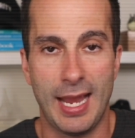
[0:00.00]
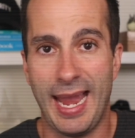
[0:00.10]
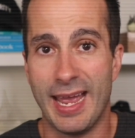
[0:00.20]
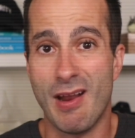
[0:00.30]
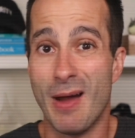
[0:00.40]

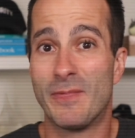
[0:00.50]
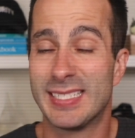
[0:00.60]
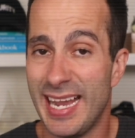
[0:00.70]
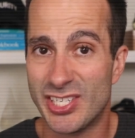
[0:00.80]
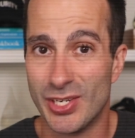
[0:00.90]
And
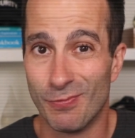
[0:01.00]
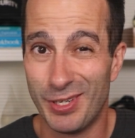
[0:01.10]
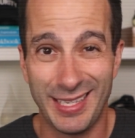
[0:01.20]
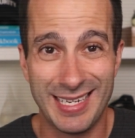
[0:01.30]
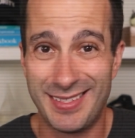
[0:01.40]
obfuscation
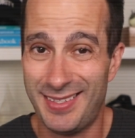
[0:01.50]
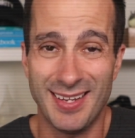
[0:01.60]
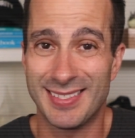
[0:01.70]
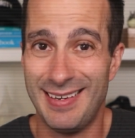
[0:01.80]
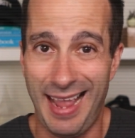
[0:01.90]
really
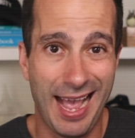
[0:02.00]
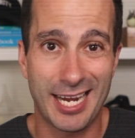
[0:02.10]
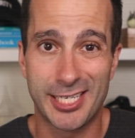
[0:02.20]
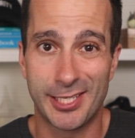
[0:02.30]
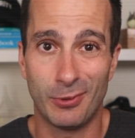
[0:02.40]
doesn't
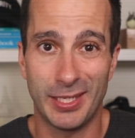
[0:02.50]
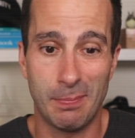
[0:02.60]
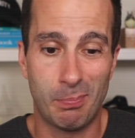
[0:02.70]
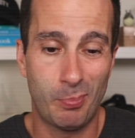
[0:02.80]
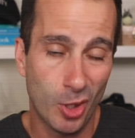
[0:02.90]

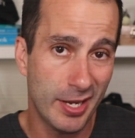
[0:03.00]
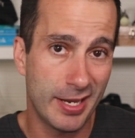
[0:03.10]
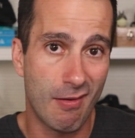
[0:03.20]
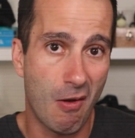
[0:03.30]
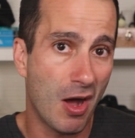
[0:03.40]
actually
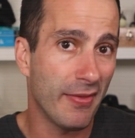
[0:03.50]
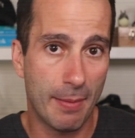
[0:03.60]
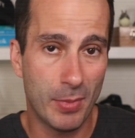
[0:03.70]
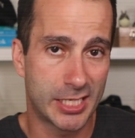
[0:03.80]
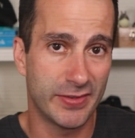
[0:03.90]
put all
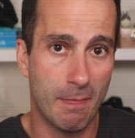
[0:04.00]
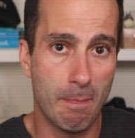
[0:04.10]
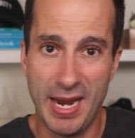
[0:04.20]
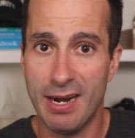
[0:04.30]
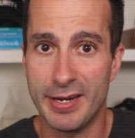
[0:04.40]
that much of a
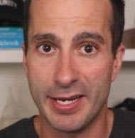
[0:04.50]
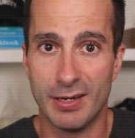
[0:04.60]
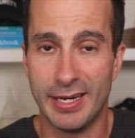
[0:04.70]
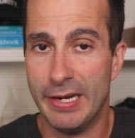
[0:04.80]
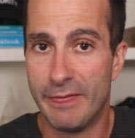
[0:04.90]

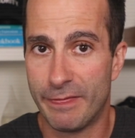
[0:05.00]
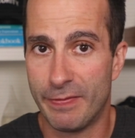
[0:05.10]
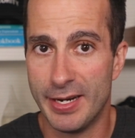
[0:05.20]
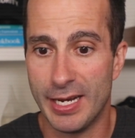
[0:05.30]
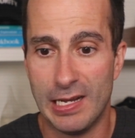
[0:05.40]
barrier in
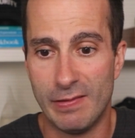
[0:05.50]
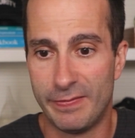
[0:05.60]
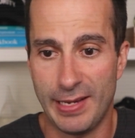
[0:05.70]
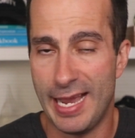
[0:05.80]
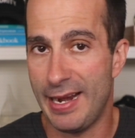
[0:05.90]
front
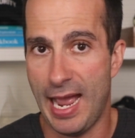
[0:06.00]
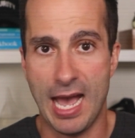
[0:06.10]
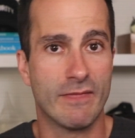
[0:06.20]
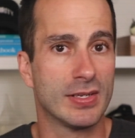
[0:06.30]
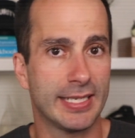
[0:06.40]
of an
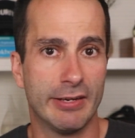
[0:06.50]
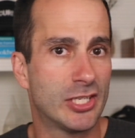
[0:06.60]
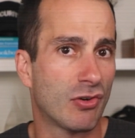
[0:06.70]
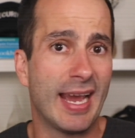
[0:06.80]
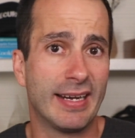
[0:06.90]
adversary
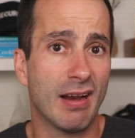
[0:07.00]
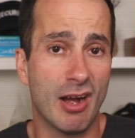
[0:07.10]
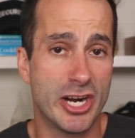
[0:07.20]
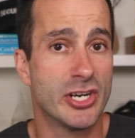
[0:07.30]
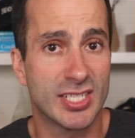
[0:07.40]
trying to
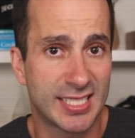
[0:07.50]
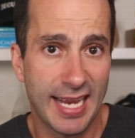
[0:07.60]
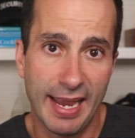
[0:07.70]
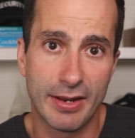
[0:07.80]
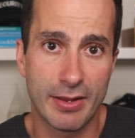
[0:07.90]

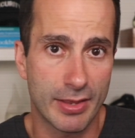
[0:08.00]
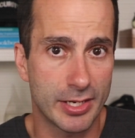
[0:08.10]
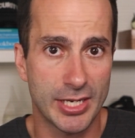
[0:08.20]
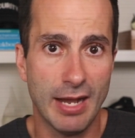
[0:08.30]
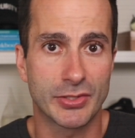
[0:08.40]
understand the
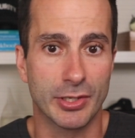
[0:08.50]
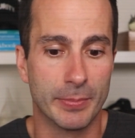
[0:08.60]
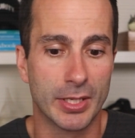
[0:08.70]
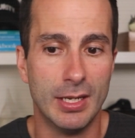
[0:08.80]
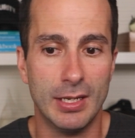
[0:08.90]
JavaScript.